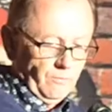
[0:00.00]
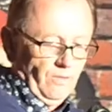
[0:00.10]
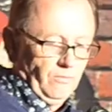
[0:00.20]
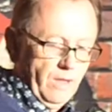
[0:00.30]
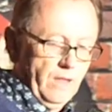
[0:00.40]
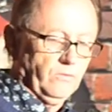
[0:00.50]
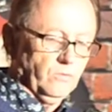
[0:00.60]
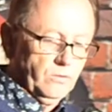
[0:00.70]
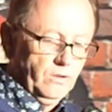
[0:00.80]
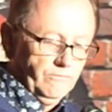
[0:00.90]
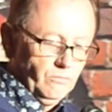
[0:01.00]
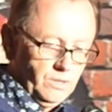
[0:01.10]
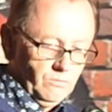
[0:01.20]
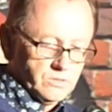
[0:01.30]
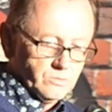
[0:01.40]
best man stood in for
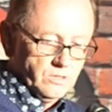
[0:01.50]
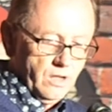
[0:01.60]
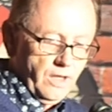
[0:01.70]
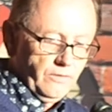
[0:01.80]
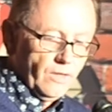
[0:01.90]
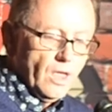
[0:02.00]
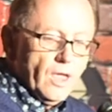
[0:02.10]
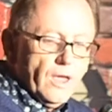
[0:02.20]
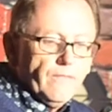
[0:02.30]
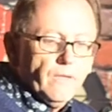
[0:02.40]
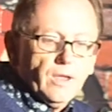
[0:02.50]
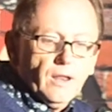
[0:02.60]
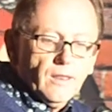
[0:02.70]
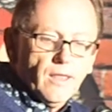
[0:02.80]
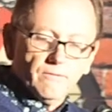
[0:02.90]
me, which was nice. And then we had a
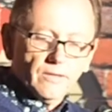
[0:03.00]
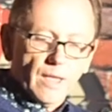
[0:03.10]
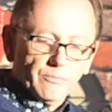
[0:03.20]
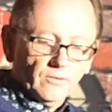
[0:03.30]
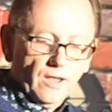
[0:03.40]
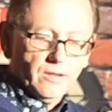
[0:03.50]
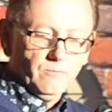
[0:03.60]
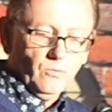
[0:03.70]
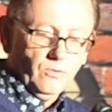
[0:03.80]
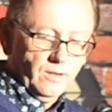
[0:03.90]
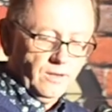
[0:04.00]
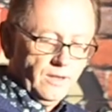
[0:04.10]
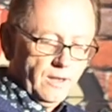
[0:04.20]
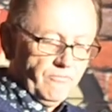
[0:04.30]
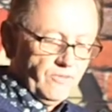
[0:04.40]
lovely absent honeymoon
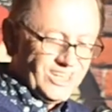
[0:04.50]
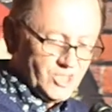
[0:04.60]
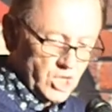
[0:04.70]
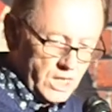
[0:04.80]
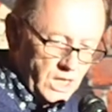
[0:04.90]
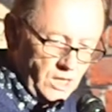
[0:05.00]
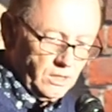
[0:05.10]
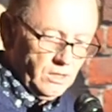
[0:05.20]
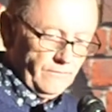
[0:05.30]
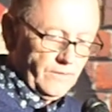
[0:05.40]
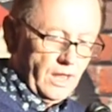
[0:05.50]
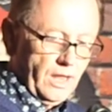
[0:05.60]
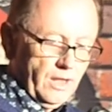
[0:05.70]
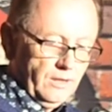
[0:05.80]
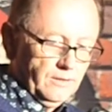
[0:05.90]
in Fiji,
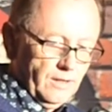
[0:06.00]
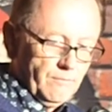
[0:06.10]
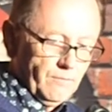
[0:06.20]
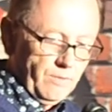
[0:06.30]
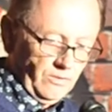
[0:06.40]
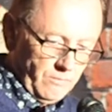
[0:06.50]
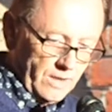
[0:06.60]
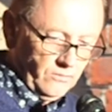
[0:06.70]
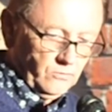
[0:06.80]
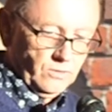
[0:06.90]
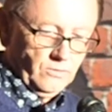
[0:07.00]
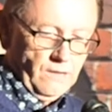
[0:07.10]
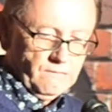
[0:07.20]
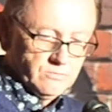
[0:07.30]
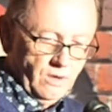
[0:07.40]
and my best man stood in
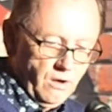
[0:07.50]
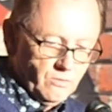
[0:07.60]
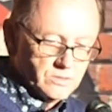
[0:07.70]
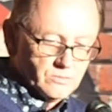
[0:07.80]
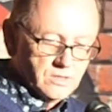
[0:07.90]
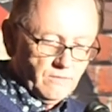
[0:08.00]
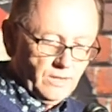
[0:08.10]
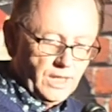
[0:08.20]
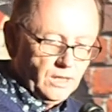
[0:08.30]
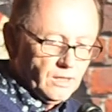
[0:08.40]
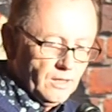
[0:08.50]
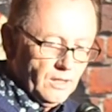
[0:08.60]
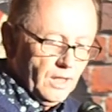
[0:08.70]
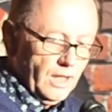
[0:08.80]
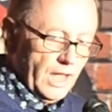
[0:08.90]
there as well, which was lovely.
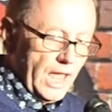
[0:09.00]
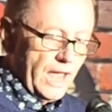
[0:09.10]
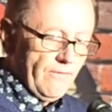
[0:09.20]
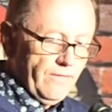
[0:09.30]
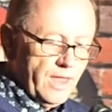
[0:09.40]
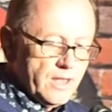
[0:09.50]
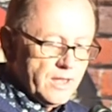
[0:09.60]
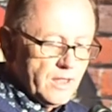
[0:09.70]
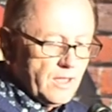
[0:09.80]
And then,